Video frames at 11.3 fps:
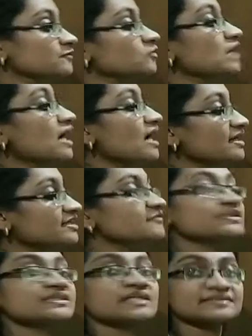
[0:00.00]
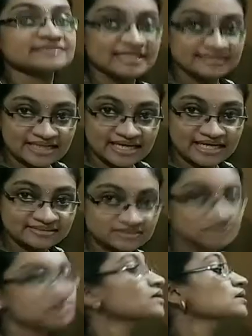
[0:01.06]
for the artificial
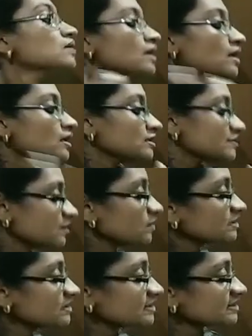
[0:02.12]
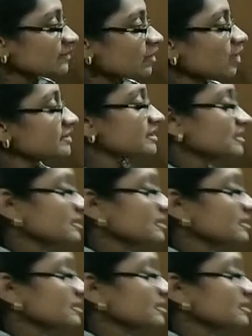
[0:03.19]
satellites. So this is about